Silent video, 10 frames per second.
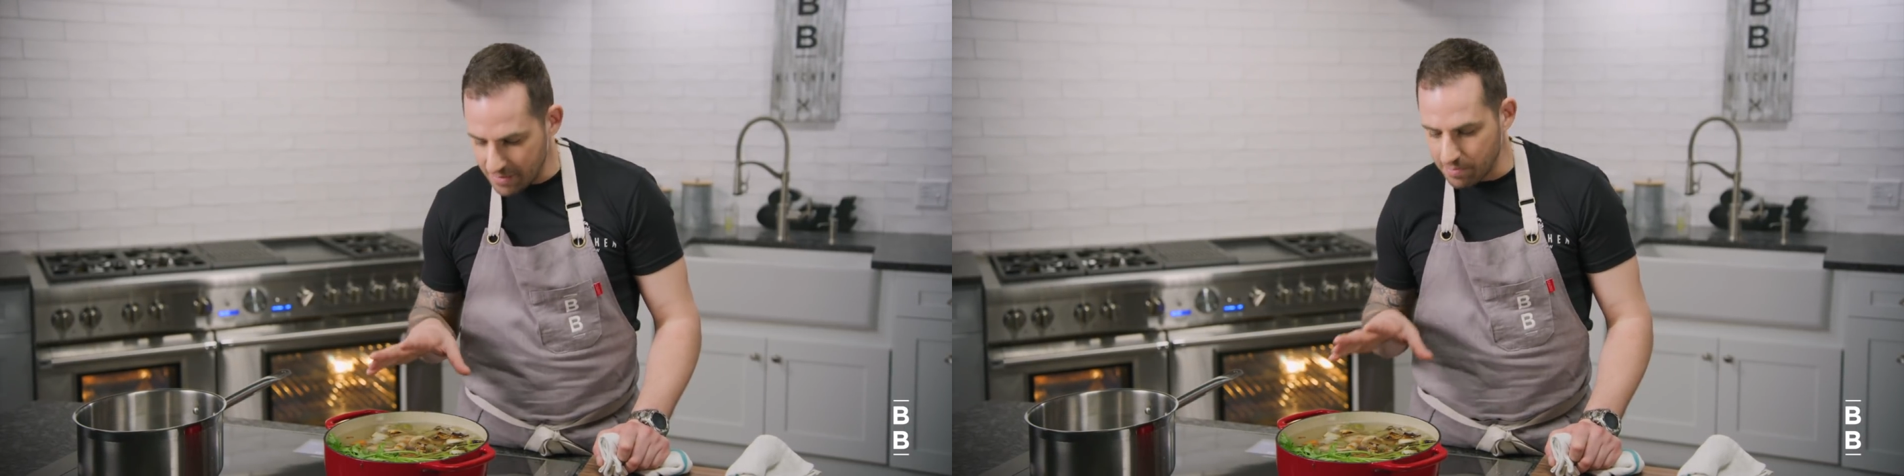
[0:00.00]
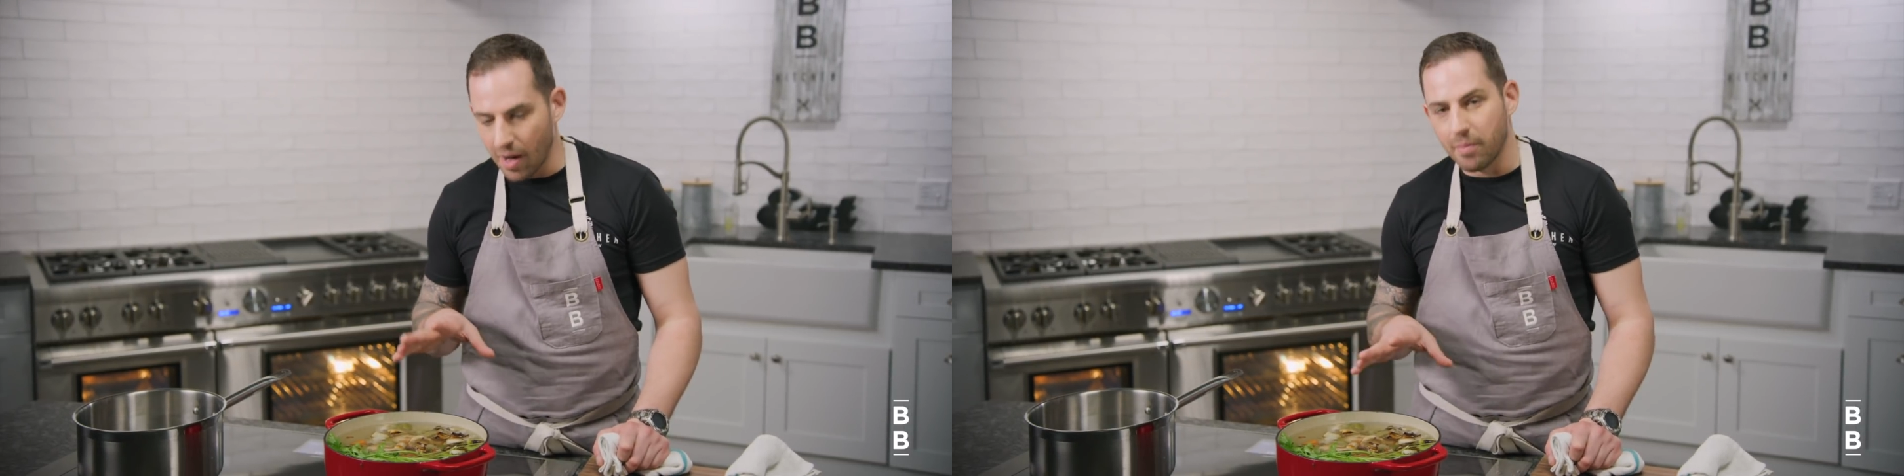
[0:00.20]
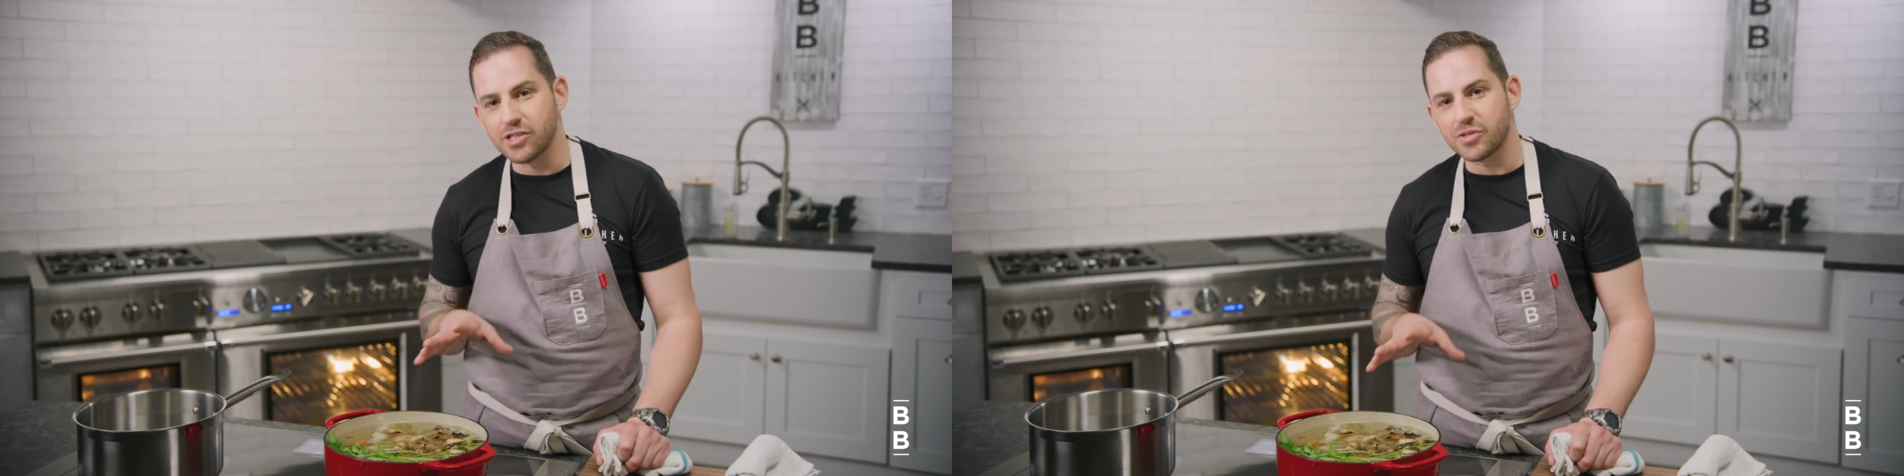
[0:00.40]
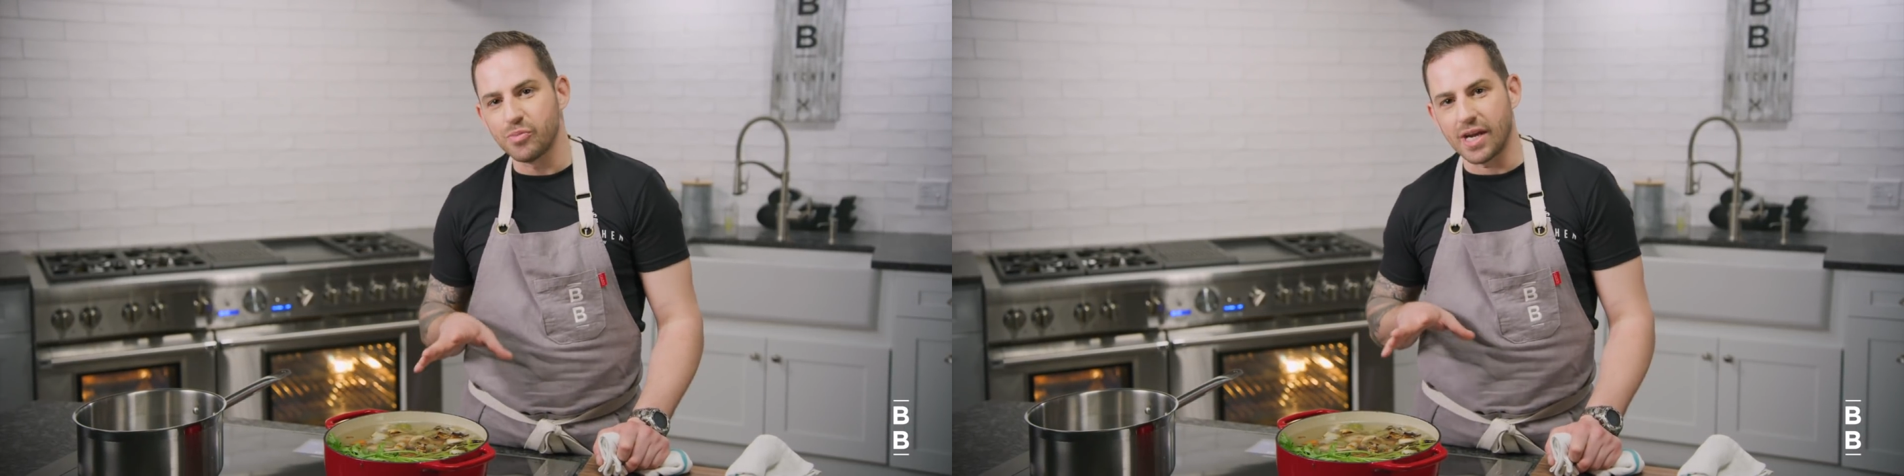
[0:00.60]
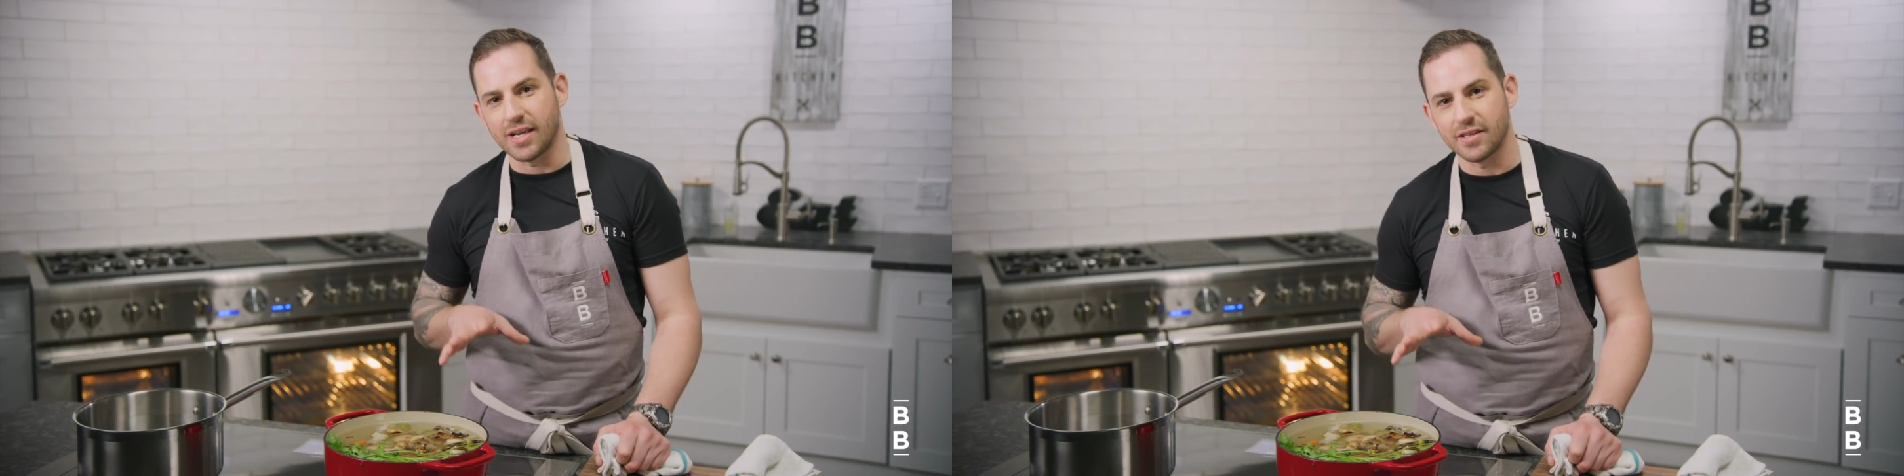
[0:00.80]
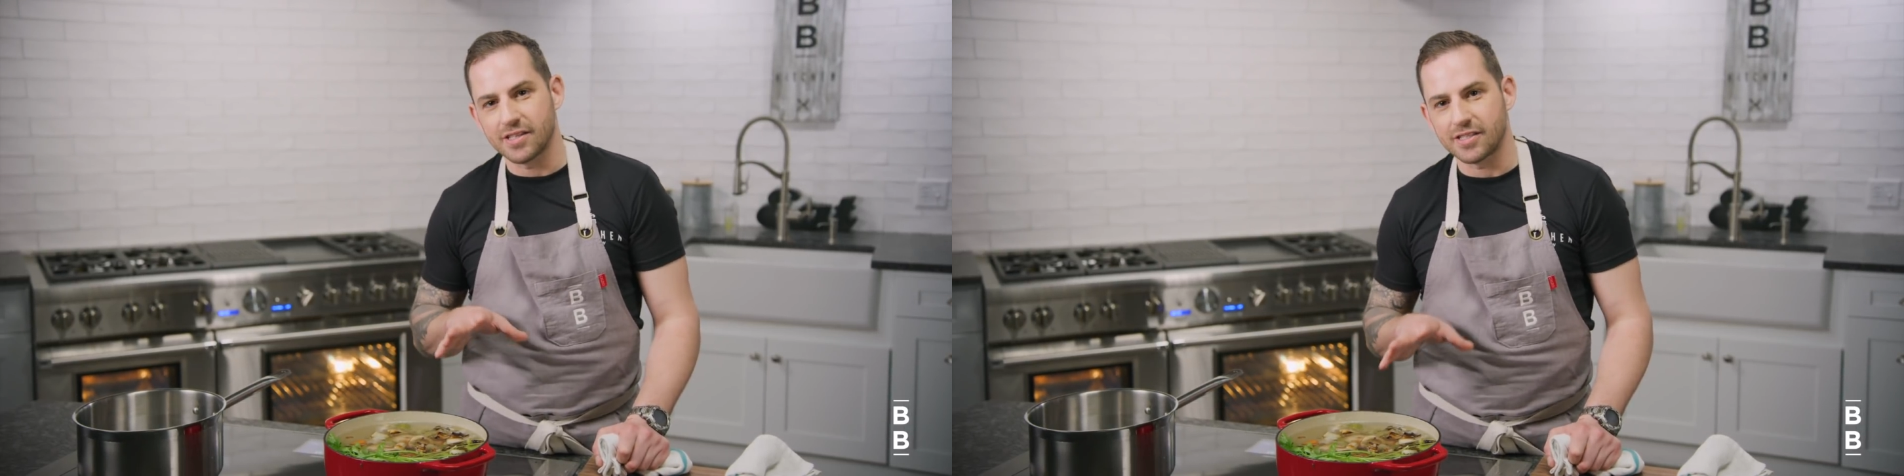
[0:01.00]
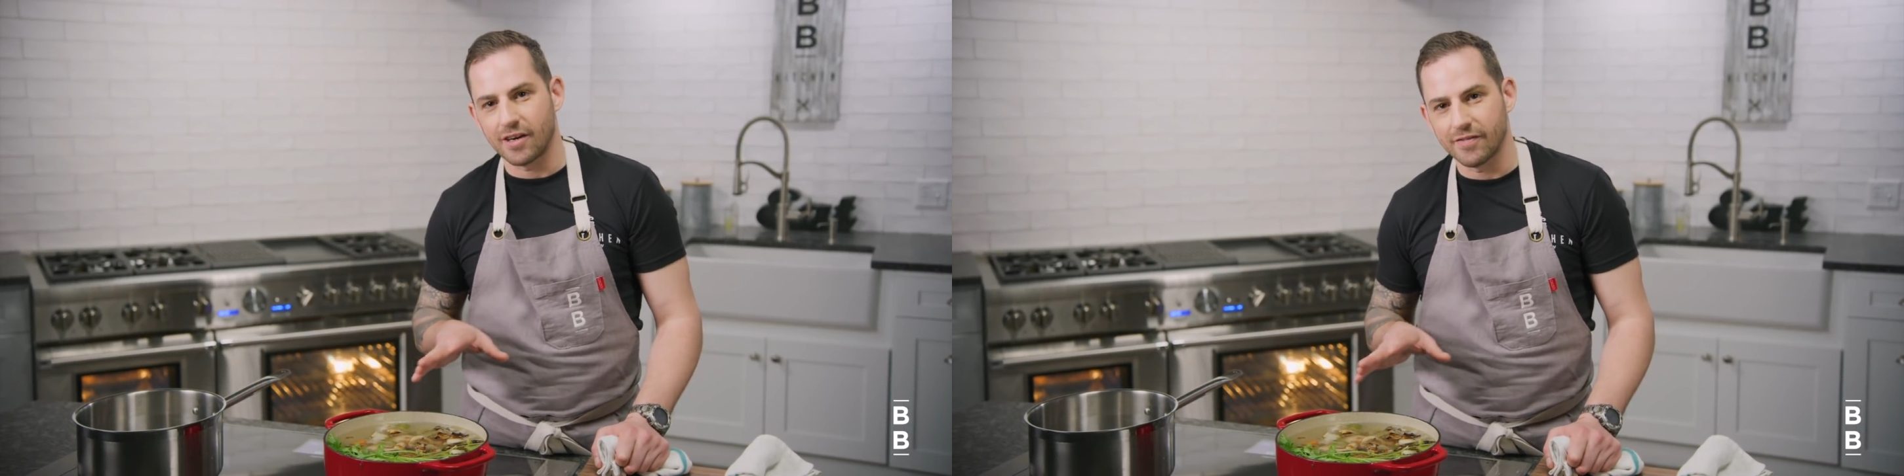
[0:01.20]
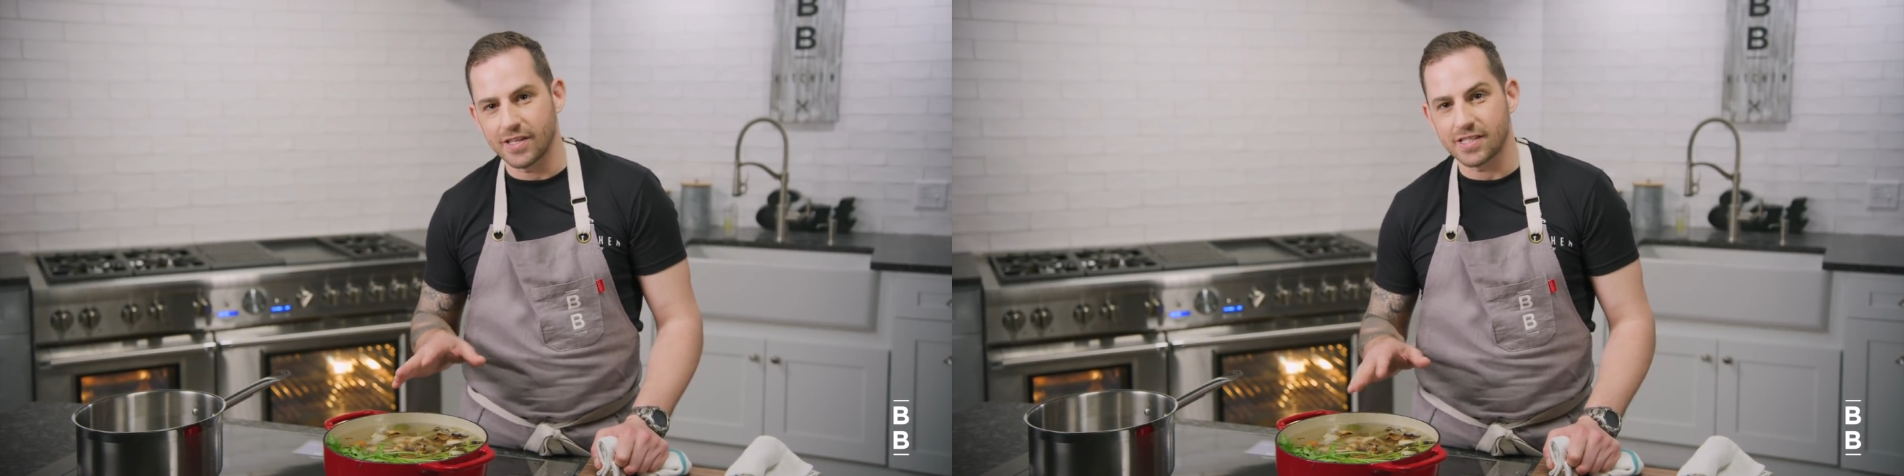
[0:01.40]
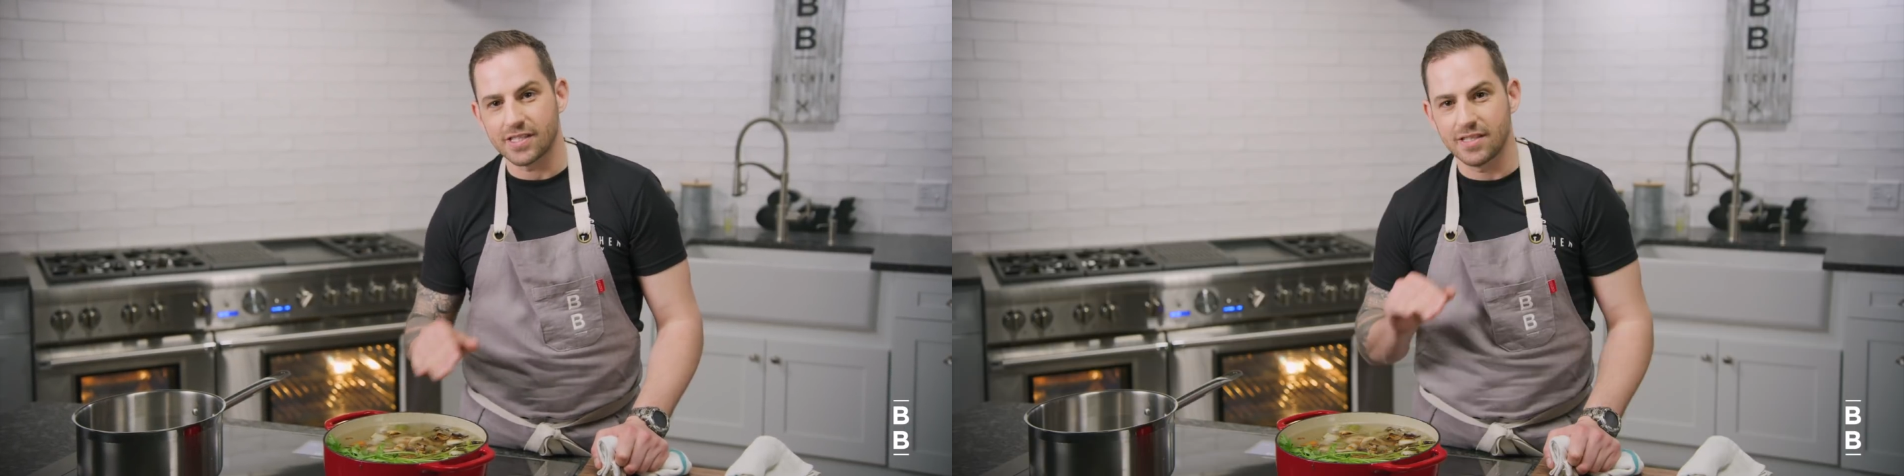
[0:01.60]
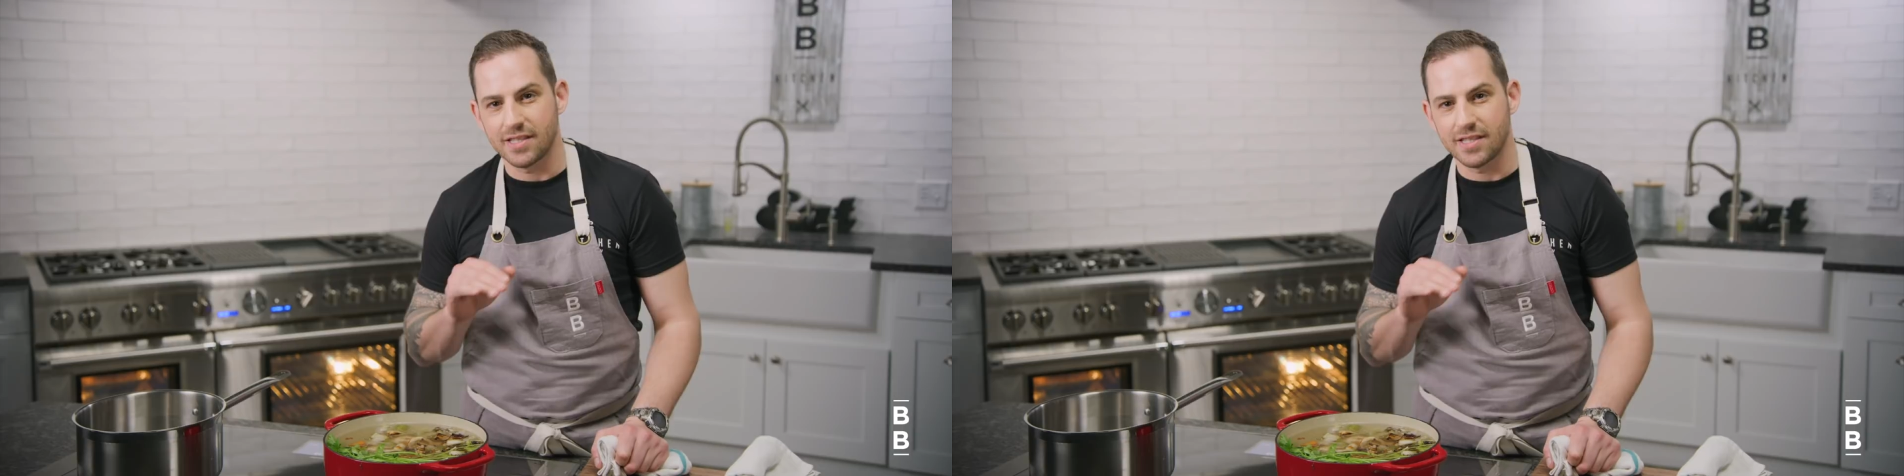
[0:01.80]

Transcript: bubbles breaking the surface,